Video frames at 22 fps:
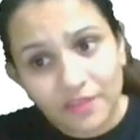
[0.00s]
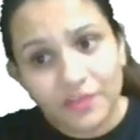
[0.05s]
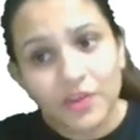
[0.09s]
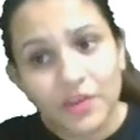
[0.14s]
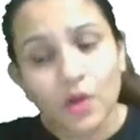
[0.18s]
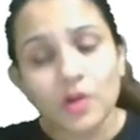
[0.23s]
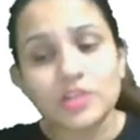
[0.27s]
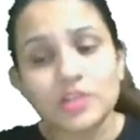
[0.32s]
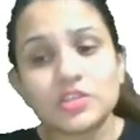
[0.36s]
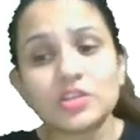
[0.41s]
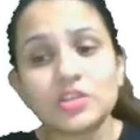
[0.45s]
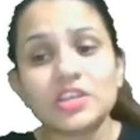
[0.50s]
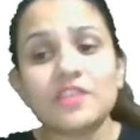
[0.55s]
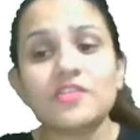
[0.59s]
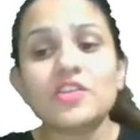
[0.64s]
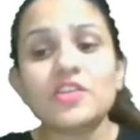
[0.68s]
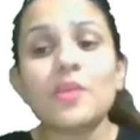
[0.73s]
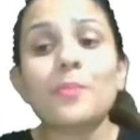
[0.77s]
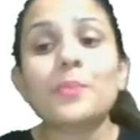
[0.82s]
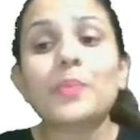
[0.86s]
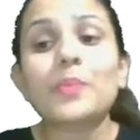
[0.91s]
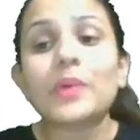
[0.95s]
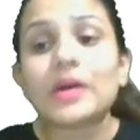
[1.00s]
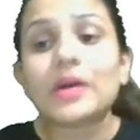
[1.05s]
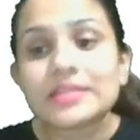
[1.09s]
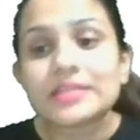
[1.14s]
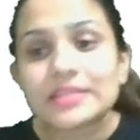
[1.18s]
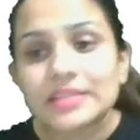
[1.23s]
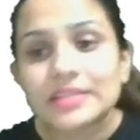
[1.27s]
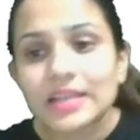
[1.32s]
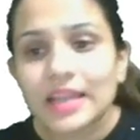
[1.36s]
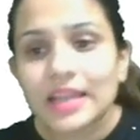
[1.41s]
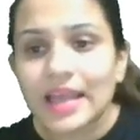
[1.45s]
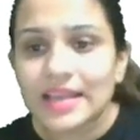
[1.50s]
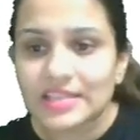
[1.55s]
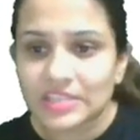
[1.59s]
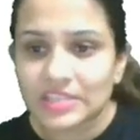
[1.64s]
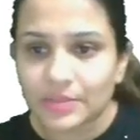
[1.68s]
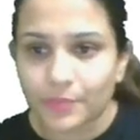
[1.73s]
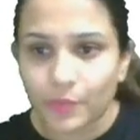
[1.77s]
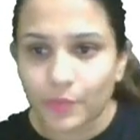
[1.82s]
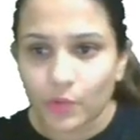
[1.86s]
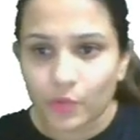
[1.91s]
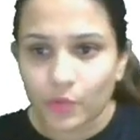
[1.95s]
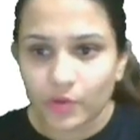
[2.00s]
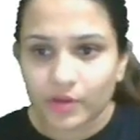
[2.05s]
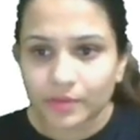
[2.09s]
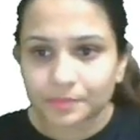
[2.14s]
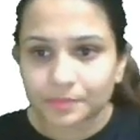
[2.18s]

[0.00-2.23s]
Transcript: we also give you a personalized report.